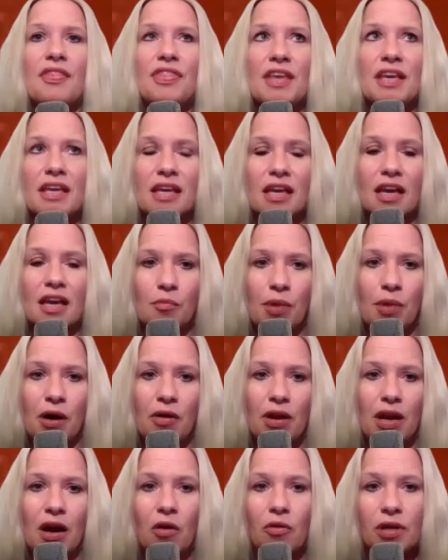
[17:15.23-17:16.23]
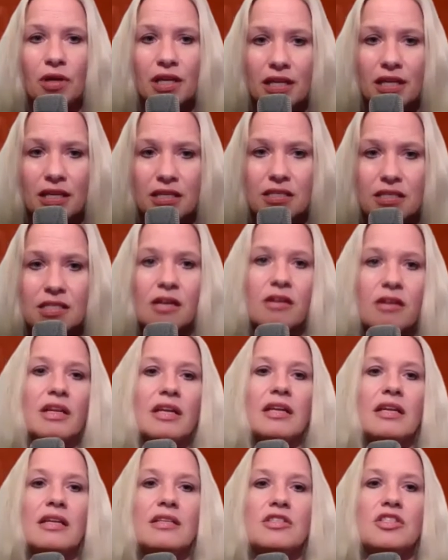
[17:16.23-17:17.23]
thinking about how he's
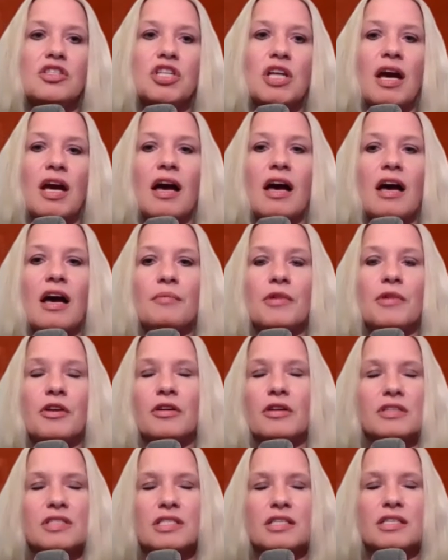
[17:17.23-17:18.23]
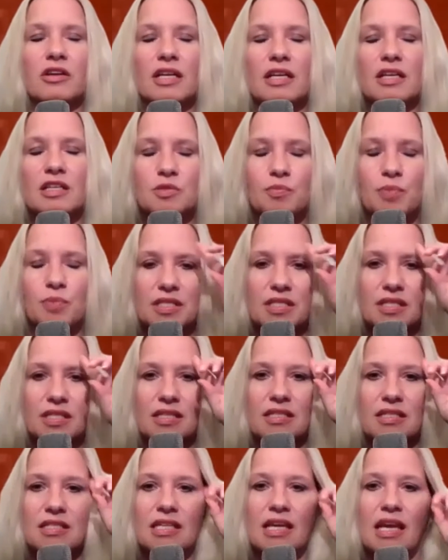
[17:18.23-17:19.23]
starting his job or starting his
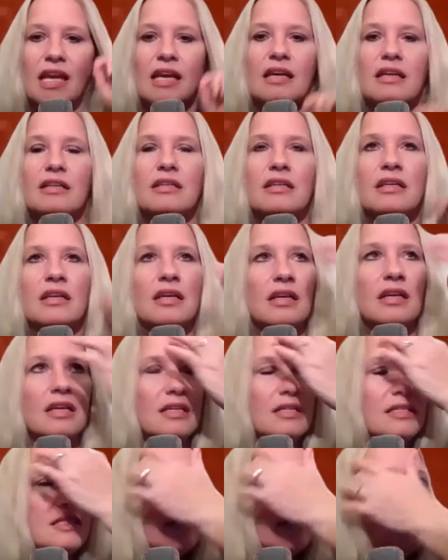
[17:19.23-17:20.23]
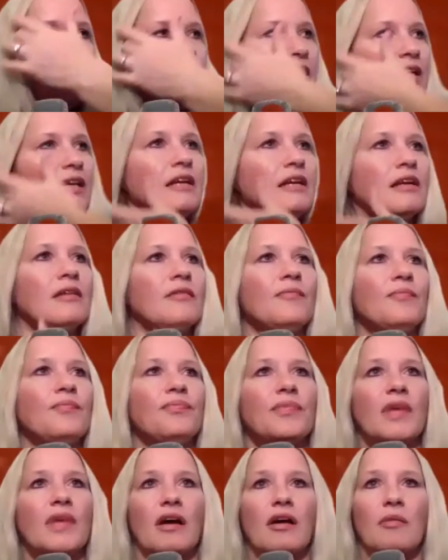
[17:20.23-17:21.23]
business and starting.
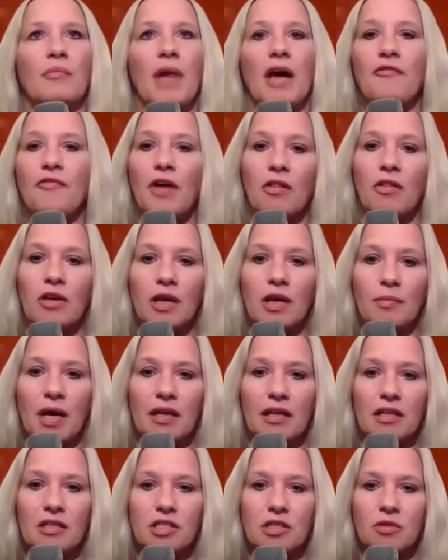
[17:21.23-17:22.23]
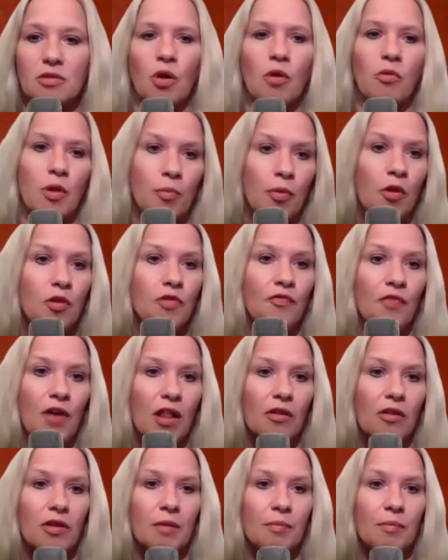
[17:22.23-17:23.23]
I follow him on Instagram. Well, we both
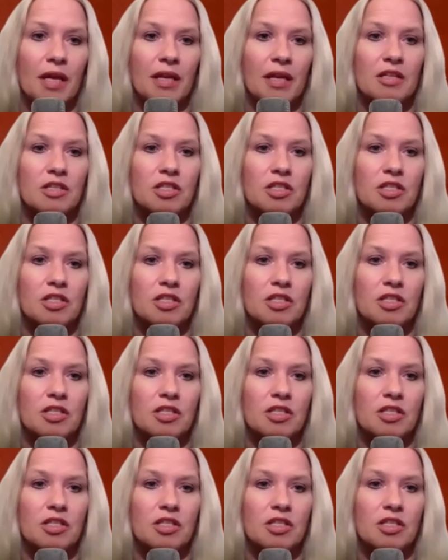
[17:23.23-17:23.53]
follow him on